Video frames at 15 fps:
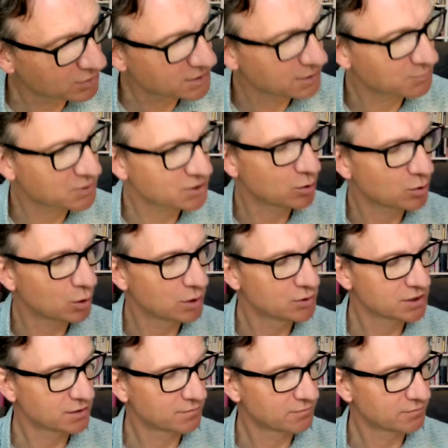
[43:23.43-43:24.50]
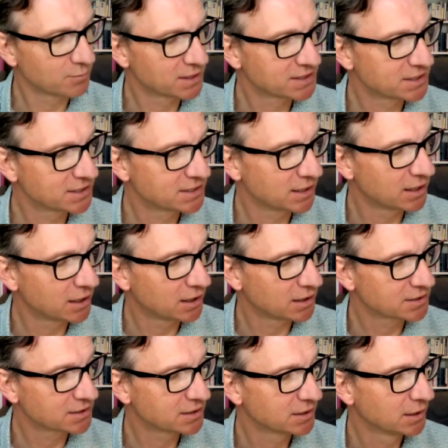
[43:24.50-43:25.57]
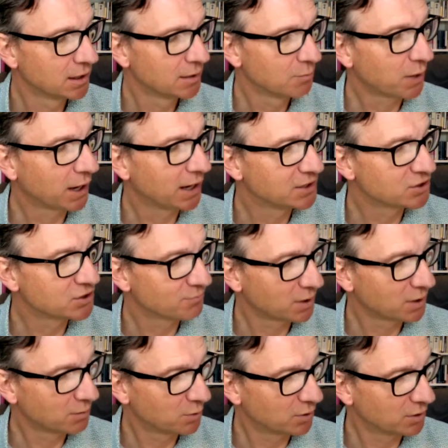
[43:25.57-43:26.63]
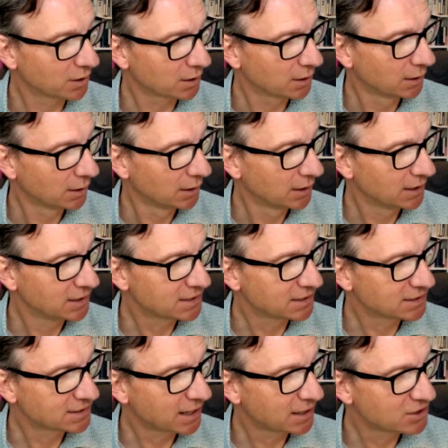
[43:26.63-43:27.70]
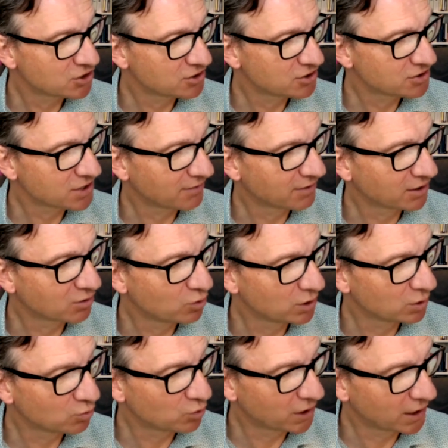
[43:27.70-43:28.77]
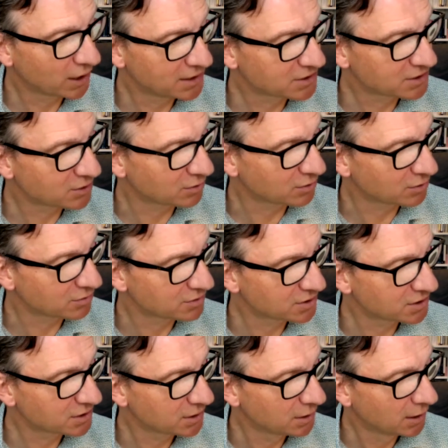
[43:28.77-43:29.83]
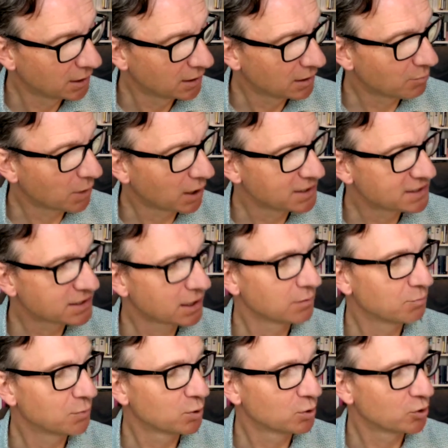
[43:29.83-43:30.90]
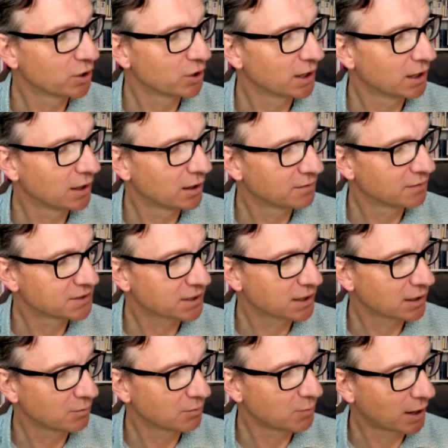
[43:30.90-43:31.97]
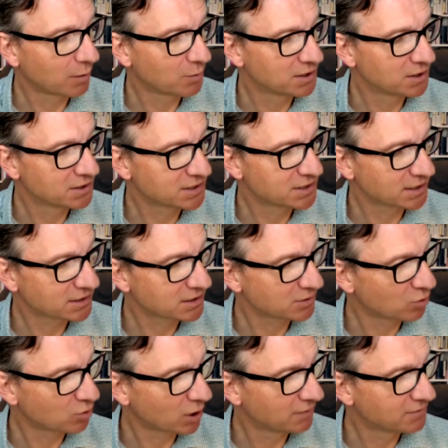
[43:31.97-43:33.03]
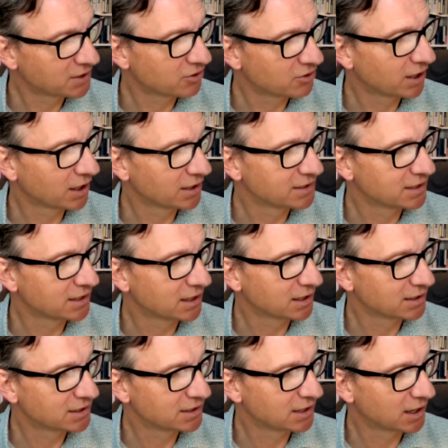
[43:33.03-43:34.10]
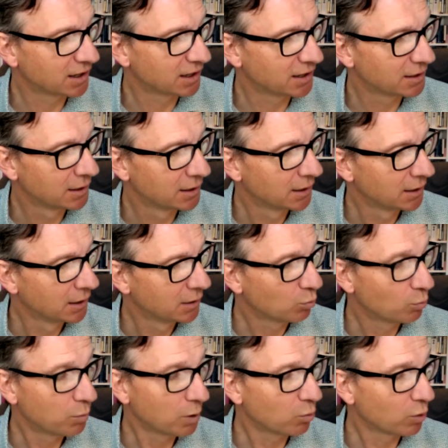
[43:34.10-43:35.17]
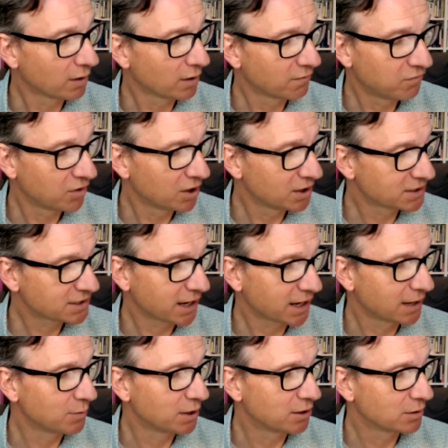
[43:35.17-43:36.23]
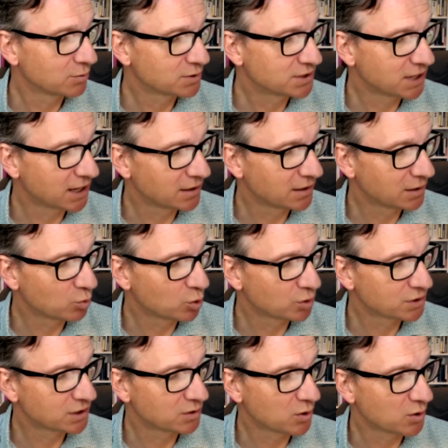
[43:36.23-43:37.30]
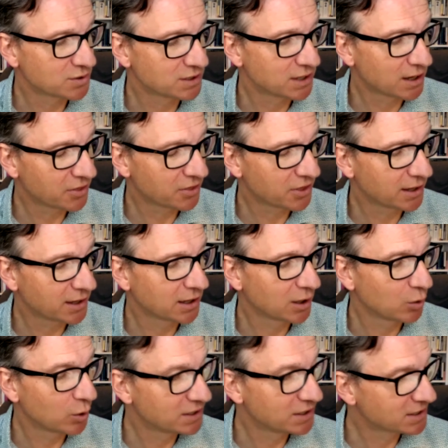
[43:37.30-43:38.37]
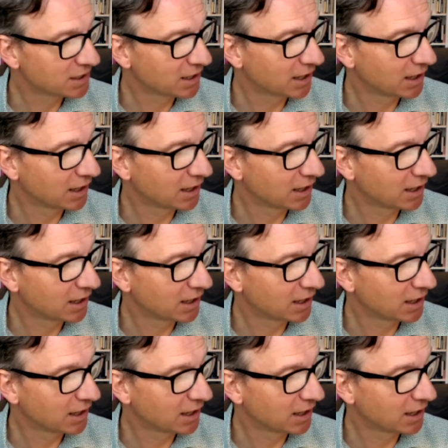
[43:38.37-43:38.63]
just quoting from, this is the last page of my book. He says, Tangier is having a real renaissance. The money started pouring in after King Mohammed VI arrived here in 1999. But when I first came here, it was dead in the water. There was nothing, no internet,